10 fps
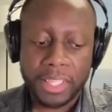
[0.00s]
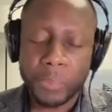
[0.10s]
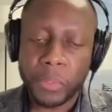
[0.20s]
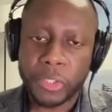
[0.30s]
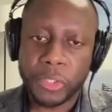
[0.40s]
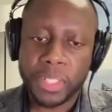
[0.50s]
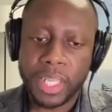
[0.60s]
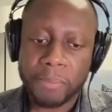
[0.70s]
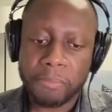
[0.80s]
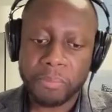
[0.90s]
I think we
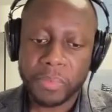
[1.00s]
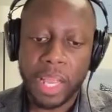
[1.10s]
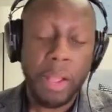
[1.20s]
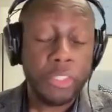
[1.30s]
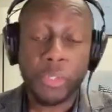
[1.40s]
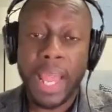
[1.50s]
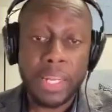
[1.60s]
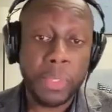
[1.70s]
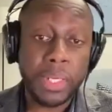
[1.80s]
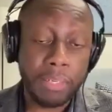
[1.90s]
should yeah. So
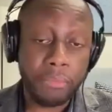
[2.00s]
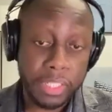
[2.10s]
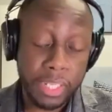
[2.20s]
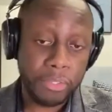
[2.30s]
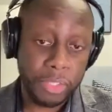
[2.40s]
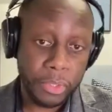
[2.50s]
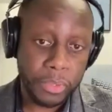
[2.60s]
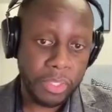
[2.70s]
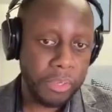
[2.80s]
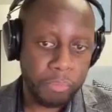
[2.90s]
anyone can reach out to
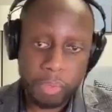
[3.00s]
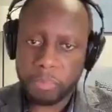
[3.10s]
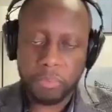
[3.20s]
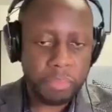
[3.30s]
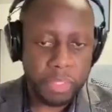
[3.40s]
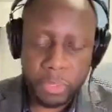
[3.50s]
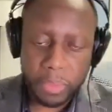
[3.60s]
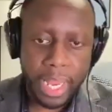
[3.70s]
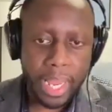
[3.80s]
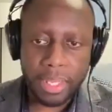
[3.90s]
you. So people from the
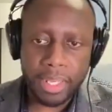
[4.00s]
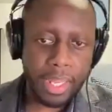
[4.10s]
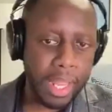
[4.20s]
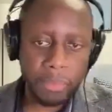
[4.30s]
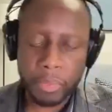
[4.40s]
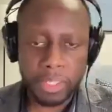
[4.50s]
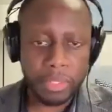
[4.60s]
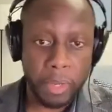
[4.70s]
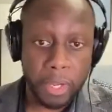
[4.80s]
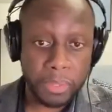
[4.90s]
UK, anywhere
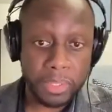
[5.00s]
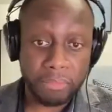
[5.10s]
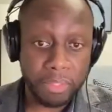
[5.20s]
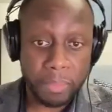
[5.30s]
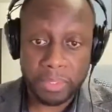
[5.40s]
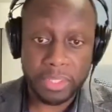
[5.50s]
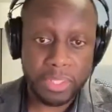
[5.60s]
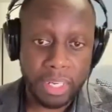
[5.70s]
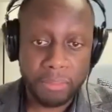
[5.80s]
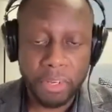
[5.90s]
in the world, if they want
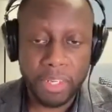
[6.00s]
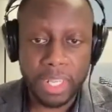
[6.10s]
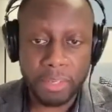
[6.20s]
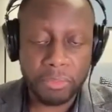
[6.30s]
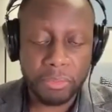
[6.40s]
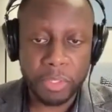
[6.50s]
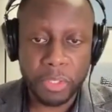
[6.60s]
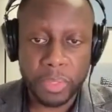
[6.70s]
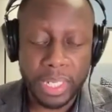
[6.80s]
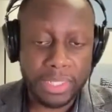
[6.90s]
to kind of find out from
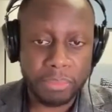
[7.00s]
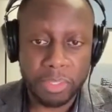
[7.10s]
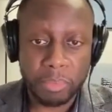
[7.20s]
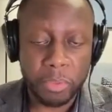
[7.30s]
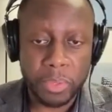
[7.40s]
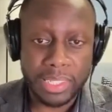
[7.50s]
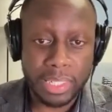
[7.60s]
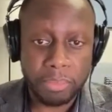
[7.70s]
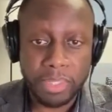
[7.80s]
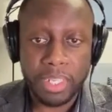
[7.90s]
you or get some support
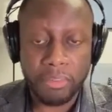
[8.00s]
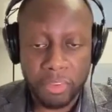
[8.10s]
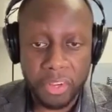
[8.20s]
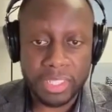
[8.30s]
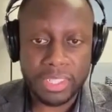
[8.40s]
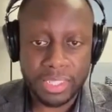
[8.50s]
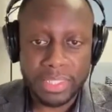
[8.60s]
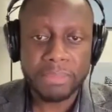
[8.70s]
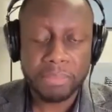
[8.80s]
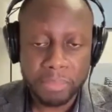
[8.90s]
and tips and advice.